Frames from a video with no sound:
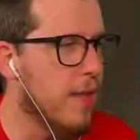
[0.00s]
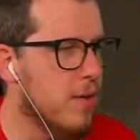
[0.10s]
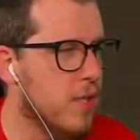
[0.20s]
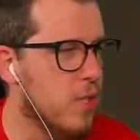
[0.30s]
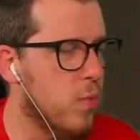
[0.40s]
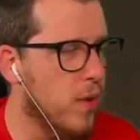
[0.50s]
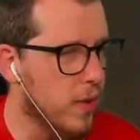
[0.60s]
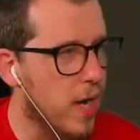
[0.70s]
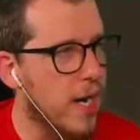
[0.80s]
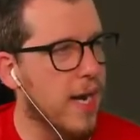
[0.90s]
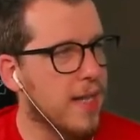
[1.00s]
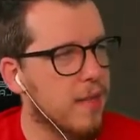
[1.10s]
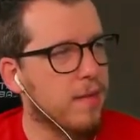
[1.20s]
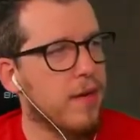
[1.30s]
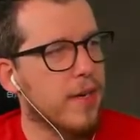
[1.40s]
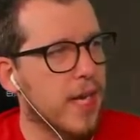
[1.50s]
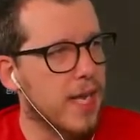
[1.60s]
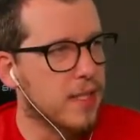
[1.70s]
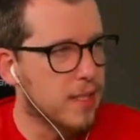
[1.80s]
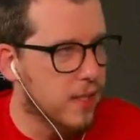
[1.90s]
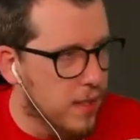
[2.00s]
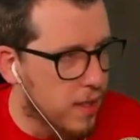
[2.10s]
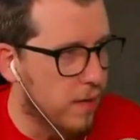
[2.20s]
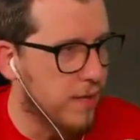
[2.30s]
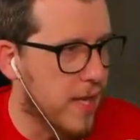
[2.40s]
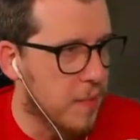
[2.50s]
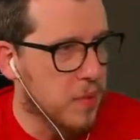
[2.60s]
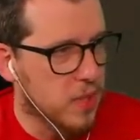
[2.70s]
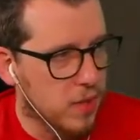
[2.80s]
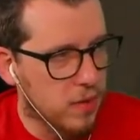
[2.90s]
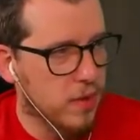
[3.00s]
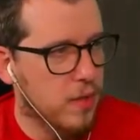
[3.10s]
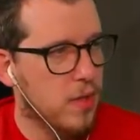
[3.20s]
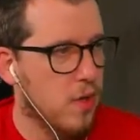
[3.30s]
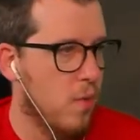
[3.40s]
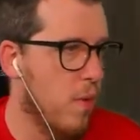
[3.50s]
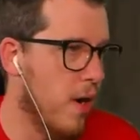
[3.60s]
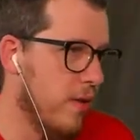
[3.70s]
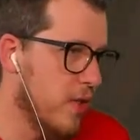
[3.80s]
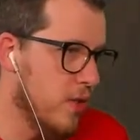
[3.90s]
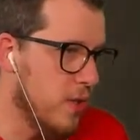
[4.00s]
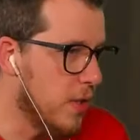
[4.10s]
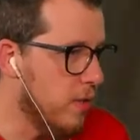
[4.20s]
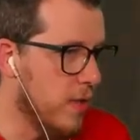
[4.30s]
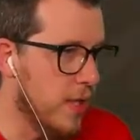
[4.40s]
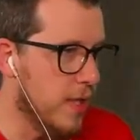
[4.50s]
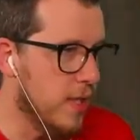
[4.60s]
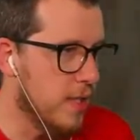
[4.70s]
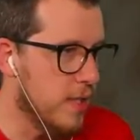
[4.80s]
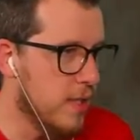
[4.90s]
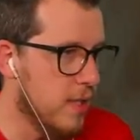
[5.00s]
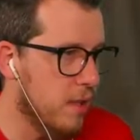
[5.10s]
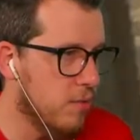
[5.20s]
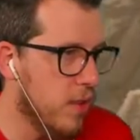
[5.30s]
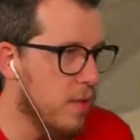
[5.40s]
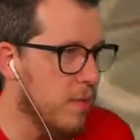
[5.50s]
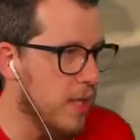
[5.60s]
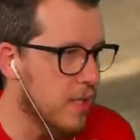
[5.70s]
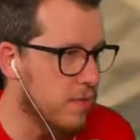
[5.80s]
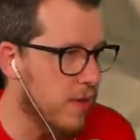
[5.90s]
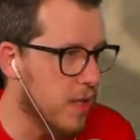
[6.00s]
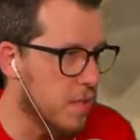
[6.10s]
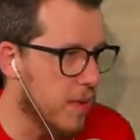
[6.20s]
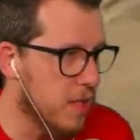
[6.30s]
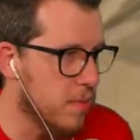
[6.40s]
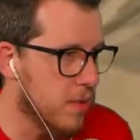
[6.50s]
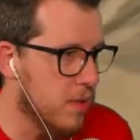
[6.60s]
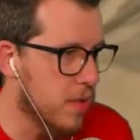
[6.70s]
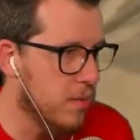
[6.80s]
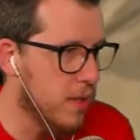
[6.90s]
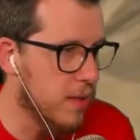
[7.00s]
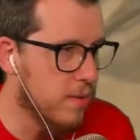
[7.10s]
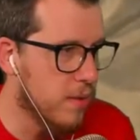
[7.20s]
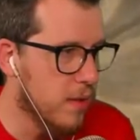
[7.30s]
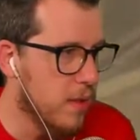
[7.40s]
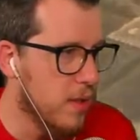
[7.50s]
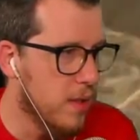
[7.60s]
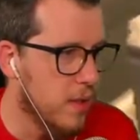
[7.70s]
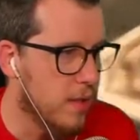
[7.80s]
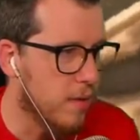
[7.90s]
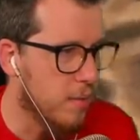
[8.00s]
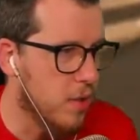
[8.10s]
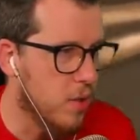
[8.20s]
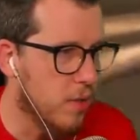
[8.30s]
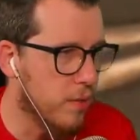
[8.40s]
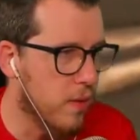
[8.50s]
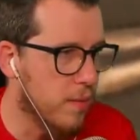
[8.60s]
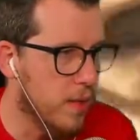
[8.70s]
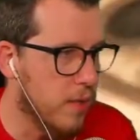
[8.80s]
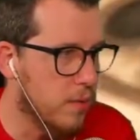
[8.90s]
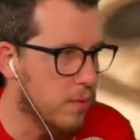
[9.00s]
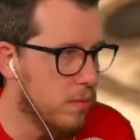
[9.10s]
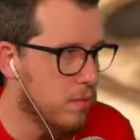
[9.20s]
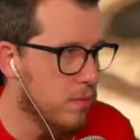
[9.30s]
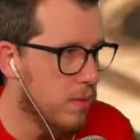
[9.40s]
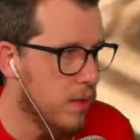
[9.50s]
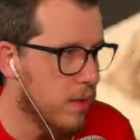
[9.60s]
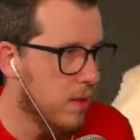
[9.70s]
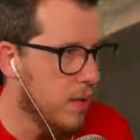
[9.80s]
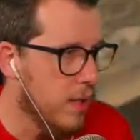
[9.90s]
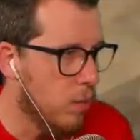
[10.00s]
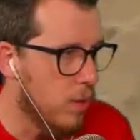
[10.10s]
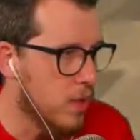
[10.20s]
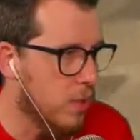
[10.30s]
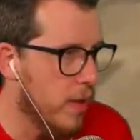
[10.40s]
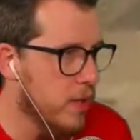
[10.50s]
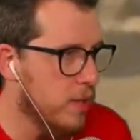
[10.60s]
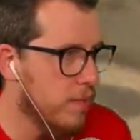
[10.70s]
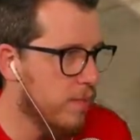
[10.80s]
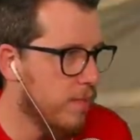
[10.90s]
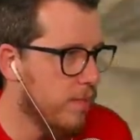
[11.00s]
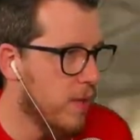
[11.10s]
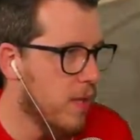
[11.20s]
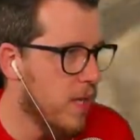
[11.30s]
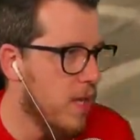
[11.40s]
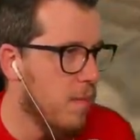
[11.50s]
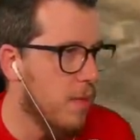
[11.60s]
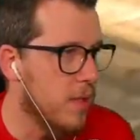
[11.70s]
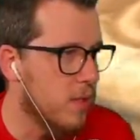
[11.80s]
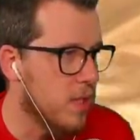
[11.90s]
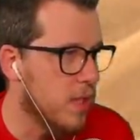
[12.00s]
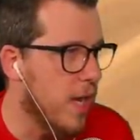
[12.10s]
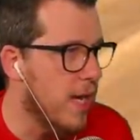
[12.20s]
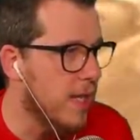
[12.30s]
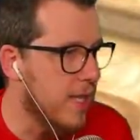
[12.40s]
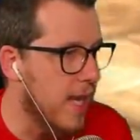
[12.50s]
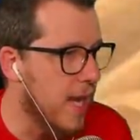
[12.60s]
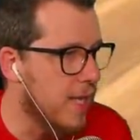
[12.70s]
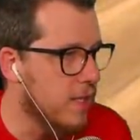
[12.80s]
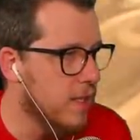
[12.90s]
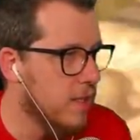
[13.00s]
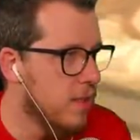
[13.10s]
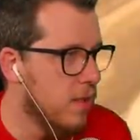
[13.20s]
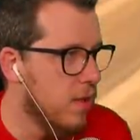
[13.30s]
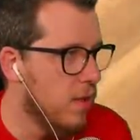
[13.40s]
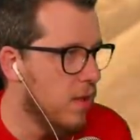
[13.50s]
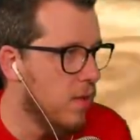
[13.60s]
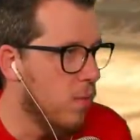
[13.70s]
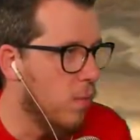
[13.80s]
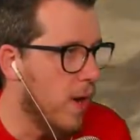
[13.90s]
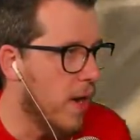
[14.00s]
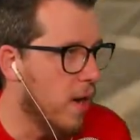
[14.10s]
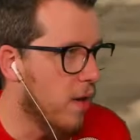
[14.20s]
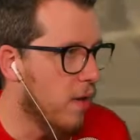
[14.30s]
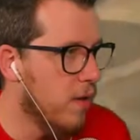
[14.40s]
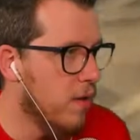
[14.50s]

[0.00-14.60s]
there's this one line at the very end of the episode where this dude is, I'm trying to be as vague as possible because I don't want to give up the show for anybody who wants to watch it. But there's this line at the end where